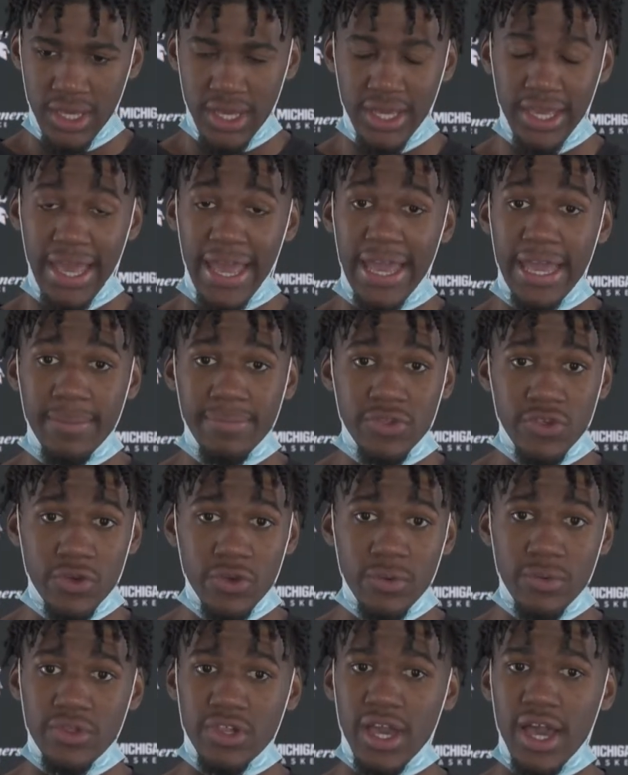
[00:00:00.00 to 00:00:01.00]
Gabe
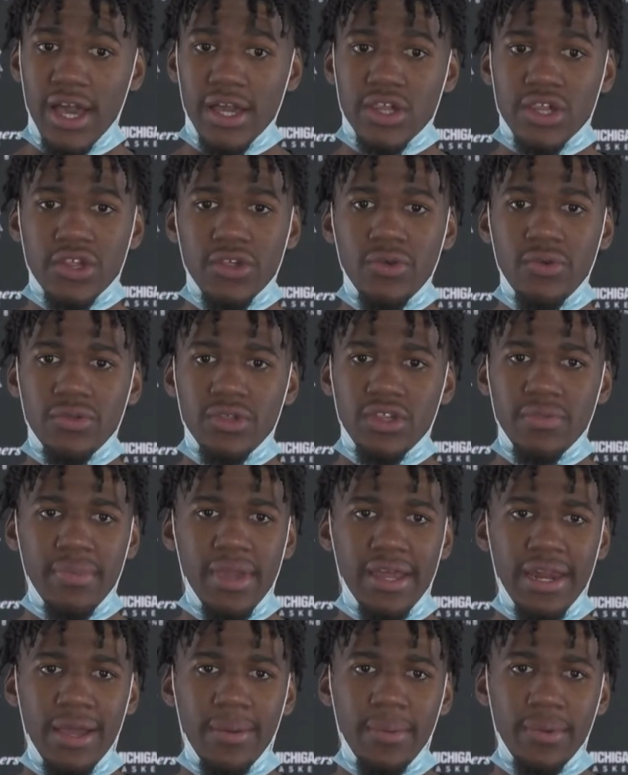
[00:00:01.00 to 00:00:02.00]
too, Josh too, just
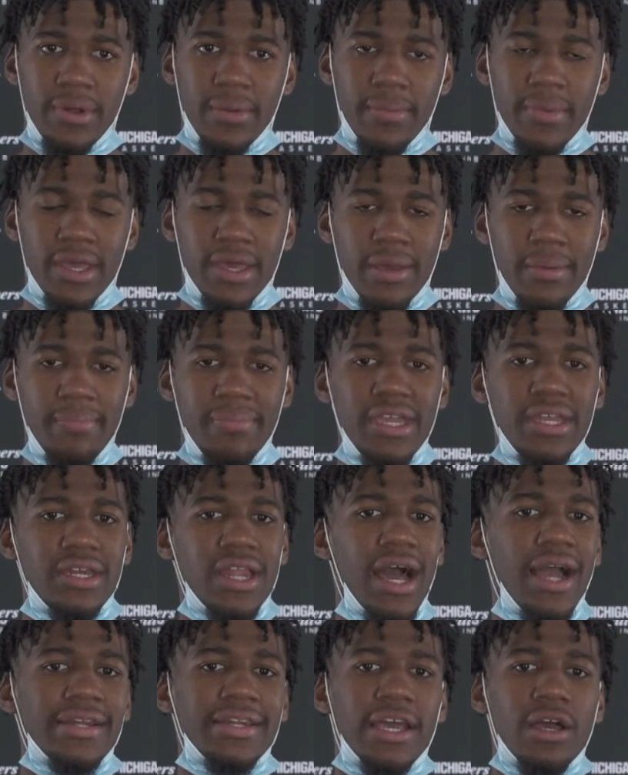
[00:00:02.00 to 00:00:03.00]
being able to be
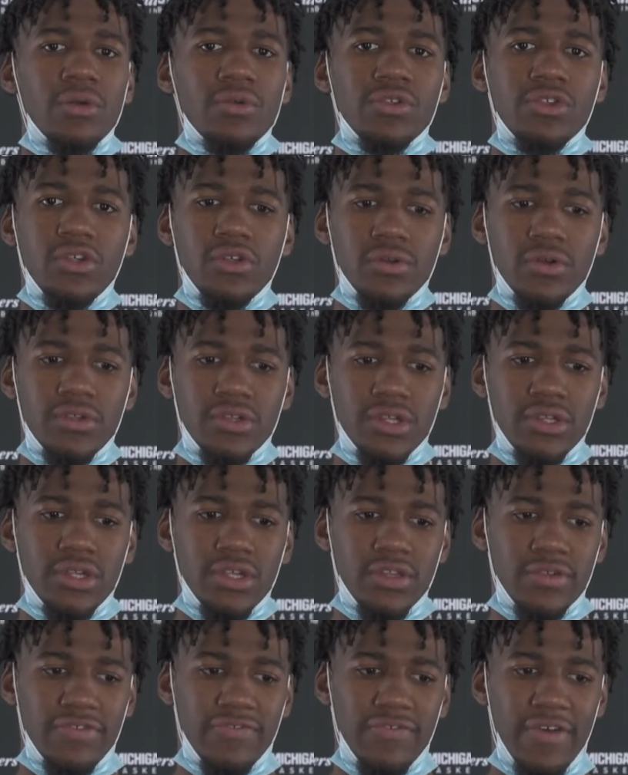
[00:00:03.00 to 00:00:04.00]
knockdown shooters and
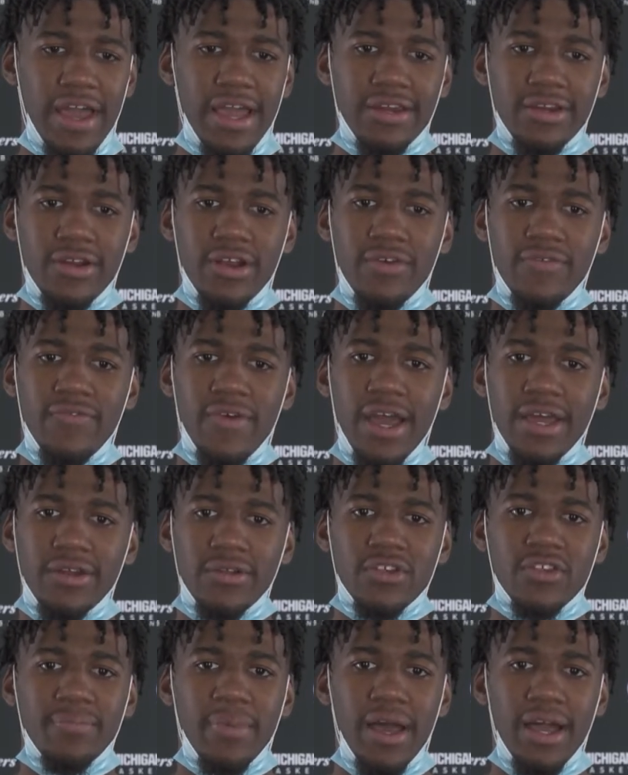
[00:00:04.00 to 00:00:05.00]
just find
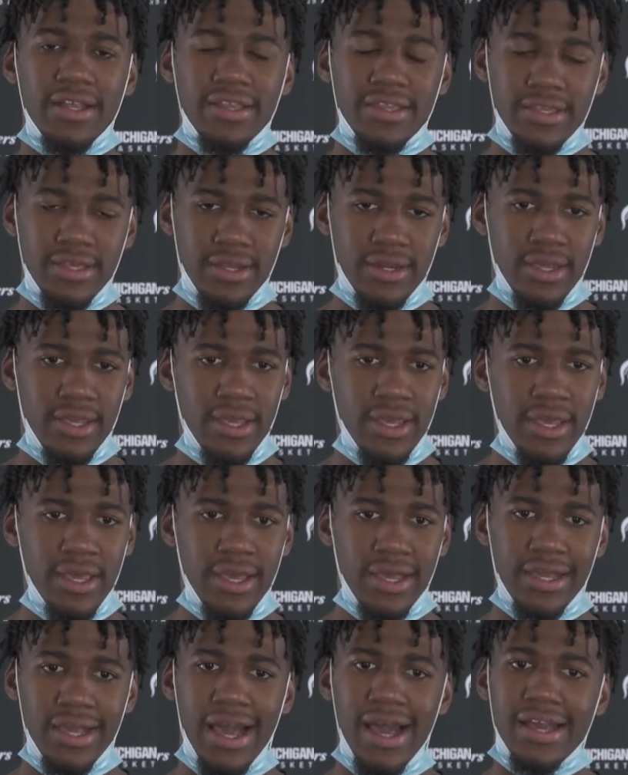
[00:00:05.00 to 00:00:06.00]
their spots. And
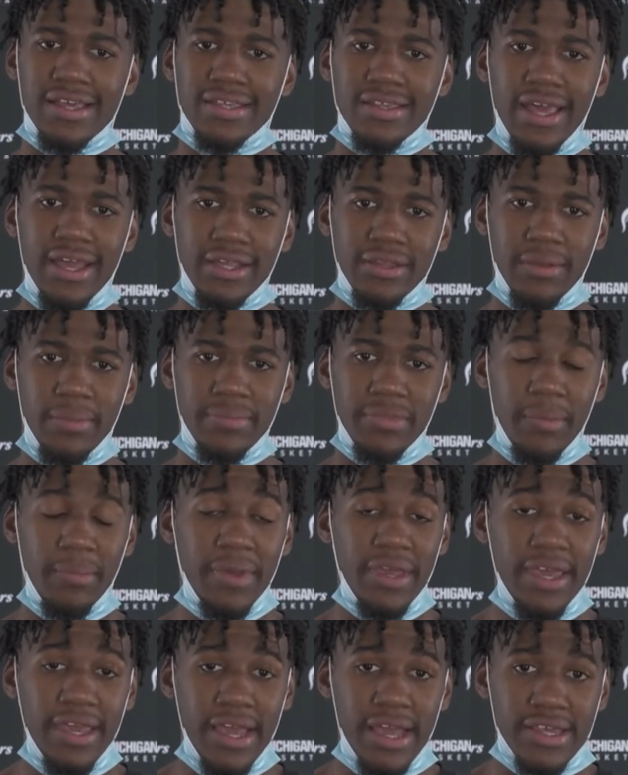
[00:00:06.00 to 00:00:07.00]
guys like the
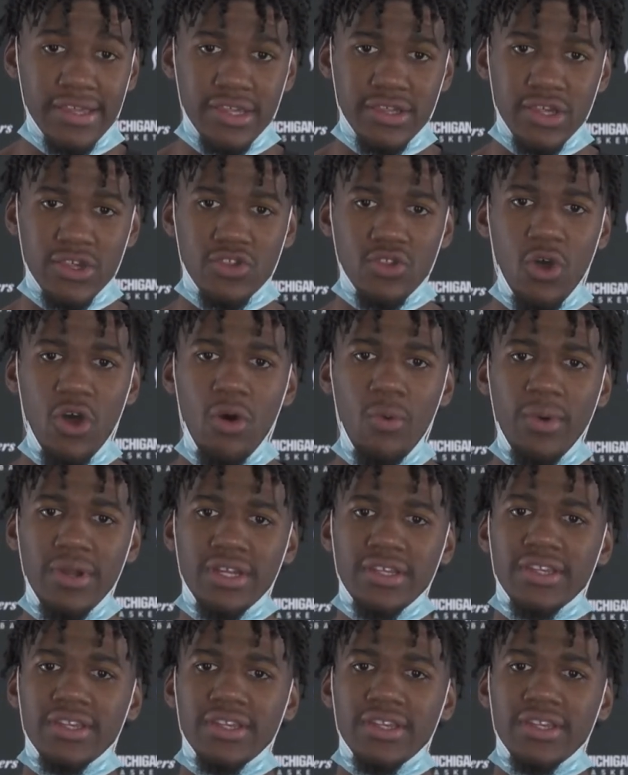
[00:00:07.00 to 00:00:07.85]
bigs and just knowing when to